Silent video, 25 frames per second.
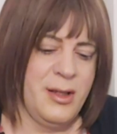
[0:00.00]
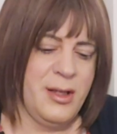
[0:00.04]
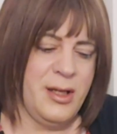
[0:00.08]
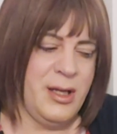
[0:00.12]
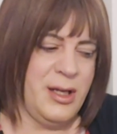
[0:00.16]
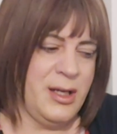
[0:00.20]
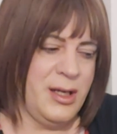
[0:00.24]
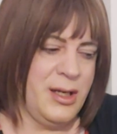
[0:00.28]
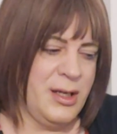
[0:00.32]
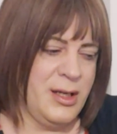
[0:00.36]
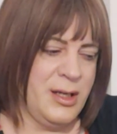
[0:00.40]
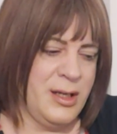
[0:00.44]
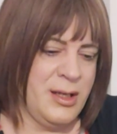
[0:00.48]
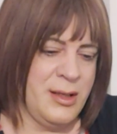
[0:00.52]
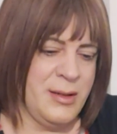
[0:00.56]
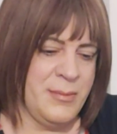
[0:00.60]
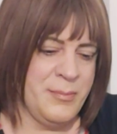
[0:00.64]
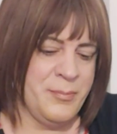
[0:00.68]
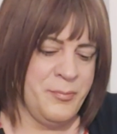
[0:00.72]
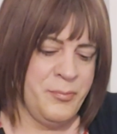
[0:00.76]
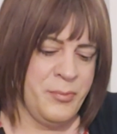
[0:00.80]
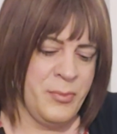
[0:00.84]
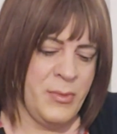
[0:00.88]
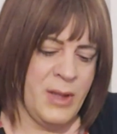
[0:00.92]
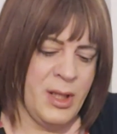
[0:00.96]

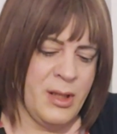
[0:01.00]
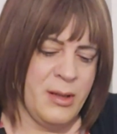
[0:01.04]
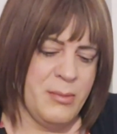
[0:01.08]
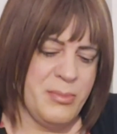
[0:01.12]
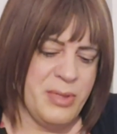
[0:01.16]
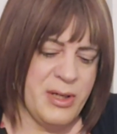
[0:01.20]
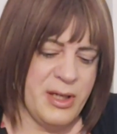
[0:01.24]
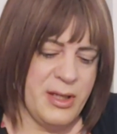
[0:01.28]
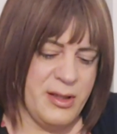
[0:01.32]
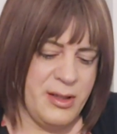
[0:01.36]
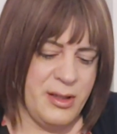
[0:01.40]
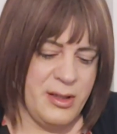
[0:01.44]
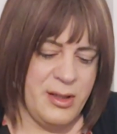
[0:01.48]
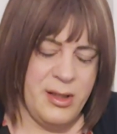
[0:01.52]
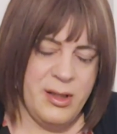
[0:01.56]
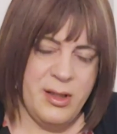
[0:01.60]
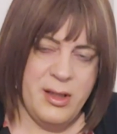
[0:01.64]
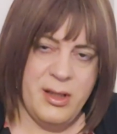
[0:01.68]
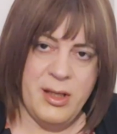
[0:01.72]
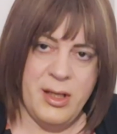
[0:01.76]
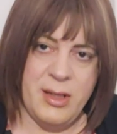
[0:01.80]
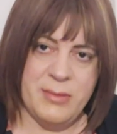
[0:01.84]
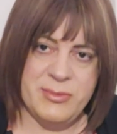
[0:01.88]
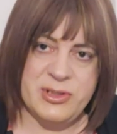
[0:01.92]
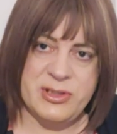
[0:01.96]
But
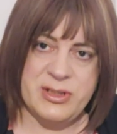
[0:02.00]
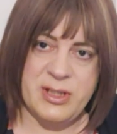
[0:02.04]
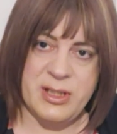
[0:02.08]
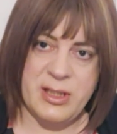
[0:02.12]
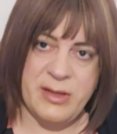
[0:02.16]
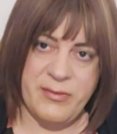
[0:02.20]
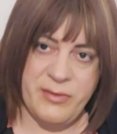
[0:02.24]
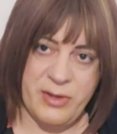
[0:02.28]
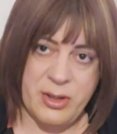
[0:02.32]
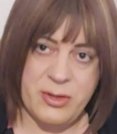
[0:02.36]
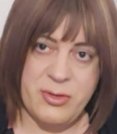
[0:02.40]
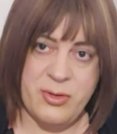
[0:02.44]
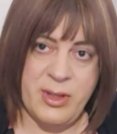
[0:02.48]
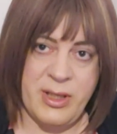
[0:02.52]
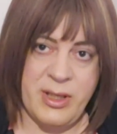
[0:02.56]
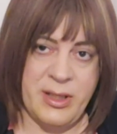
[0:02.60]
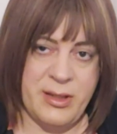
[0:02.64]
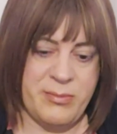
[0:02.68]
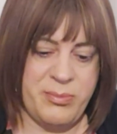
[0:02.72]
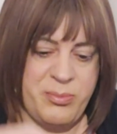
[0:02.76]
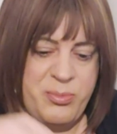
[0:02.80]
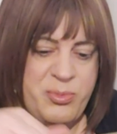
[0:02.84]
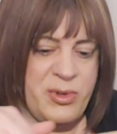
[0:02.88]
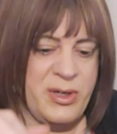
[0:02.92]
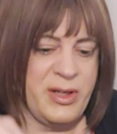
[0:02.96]
I'm just going to give you a
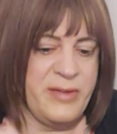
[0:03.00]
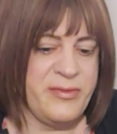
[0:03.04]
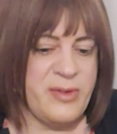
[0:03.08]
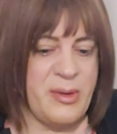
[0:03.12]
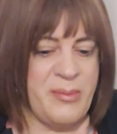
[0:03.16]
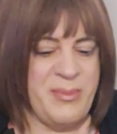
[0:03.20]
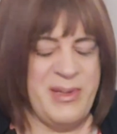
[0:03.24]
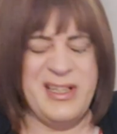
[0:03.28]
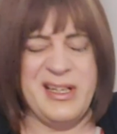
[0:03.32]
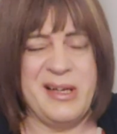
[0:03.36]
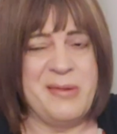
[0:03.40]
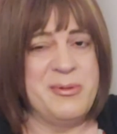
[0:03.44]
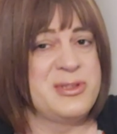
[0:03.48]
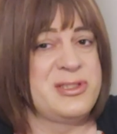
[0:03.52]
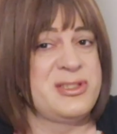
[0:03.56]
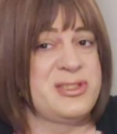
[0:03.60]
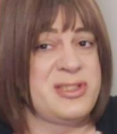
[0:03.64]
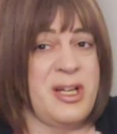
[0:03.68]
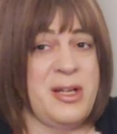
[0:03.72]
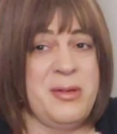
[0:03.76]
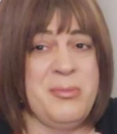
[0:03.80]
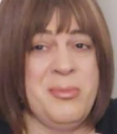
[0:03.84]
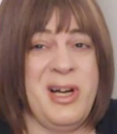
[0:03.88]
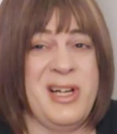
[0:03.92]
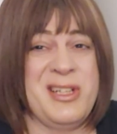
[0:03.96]
quick brief. I mean, there was
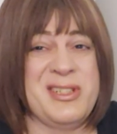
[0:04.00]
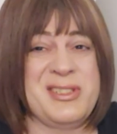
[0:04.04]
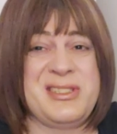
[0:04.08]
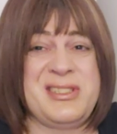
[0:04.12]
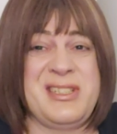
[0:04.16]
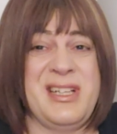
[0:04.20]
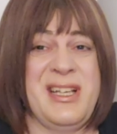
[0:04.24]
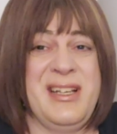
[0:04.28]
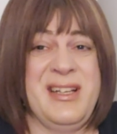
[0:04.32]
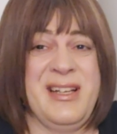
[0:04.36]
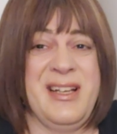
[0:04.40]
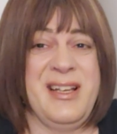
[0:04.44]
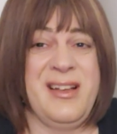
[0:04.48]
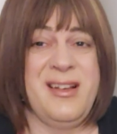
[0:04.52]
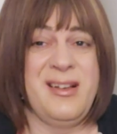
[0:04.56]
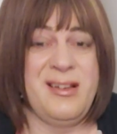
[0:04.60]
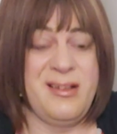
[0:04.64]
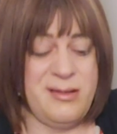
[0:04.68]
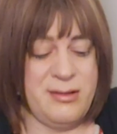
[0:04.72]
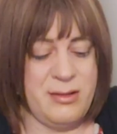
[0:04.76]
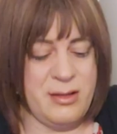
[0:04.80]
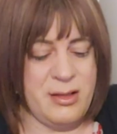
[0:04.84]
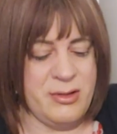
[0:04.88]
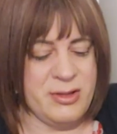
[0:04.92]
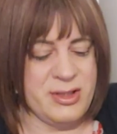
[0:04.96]
so much in it,
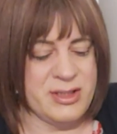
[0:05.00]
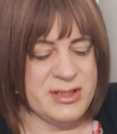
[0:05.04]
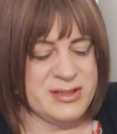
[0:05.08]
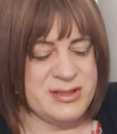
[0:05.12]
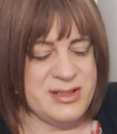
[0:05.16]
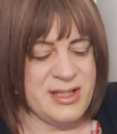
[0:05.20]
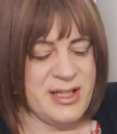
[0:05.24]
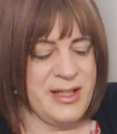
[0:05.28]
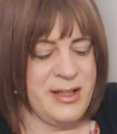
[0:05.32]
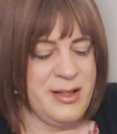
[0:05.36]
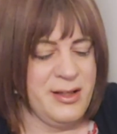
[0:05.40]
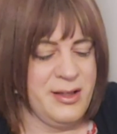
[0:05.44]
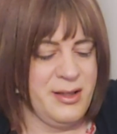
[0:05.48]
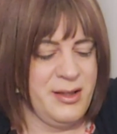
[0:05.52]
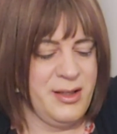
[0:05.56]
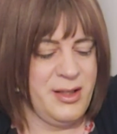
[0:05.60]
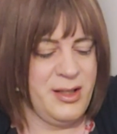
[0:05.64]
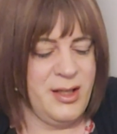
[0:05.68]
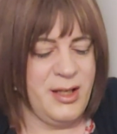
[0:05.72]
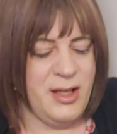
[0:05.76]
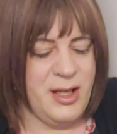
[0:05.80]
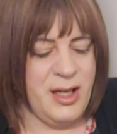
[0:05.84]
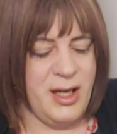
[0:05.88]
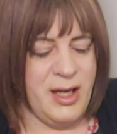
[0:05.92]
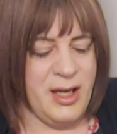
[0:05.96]
honestly,
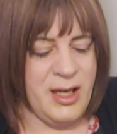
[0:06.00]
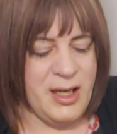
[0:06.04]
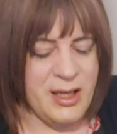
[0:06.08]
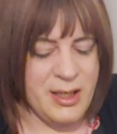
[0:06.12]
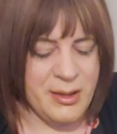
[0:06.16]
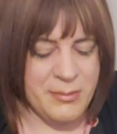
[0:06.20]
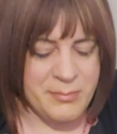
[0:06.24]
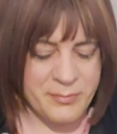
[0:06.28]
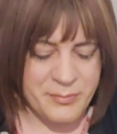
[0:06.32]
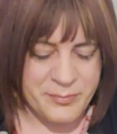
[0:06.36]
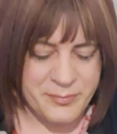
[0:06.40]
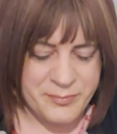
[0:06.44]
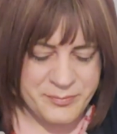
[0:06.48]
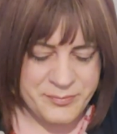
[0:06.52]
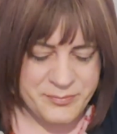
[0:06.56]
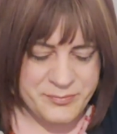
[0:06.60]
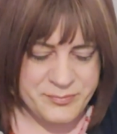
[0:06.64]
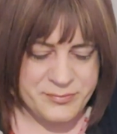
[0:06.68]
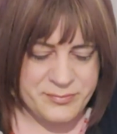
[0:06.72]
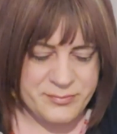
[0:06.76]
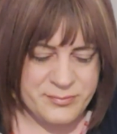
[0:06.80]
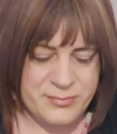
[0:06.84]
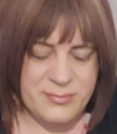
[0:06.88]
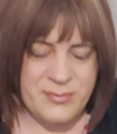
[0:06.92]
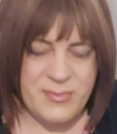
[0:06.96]

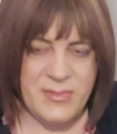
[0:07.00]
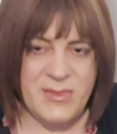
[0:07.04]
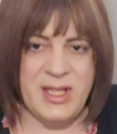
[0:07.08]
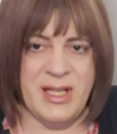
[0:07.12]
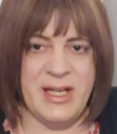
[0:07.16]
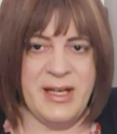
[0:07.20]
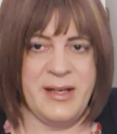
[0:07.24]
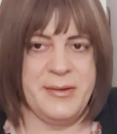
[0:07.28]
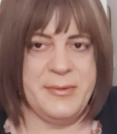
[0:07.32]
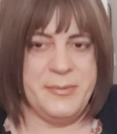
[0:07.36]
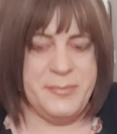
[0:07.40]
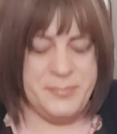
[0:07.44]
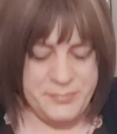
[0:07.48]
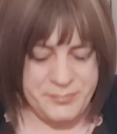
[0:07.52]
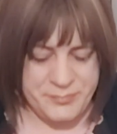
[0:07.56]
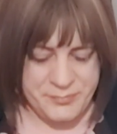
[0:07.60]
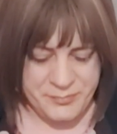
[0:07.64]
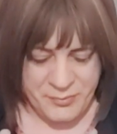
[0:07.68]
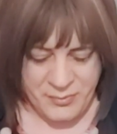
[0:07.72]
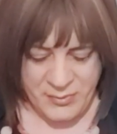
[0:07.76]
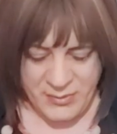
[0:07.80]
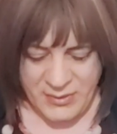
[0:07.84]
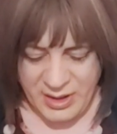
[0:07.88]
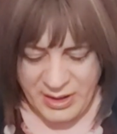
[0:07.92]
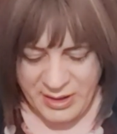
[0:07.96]
that
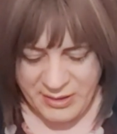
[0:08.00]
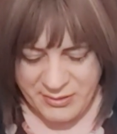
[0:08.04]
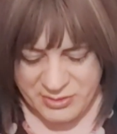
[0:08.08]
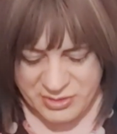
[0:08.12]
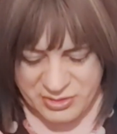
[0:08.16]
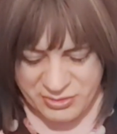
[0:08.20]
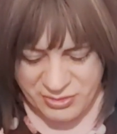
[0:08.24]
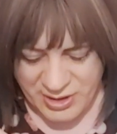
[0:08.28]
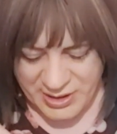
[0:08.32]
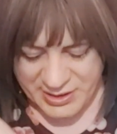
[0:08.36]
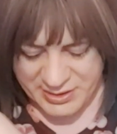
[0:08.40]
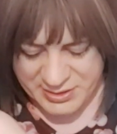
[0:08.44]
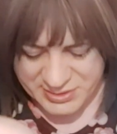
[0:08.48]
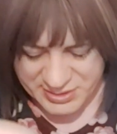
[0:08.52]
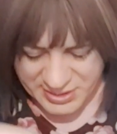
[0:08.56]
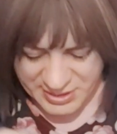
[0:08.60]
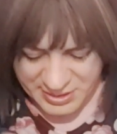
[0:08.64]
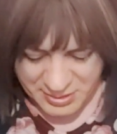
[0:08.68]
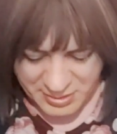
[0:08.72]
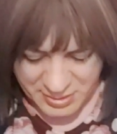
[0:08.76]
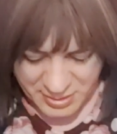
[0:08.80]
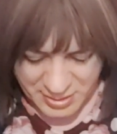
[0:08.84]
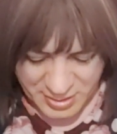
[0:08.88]
it was crazy.